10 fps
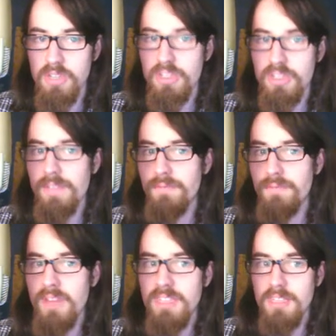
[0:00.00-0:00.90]

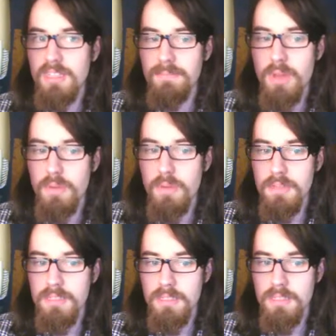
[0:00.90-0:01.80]
afraid at the
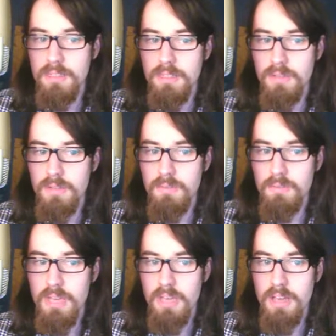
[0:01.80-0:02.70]
moment. So yeah.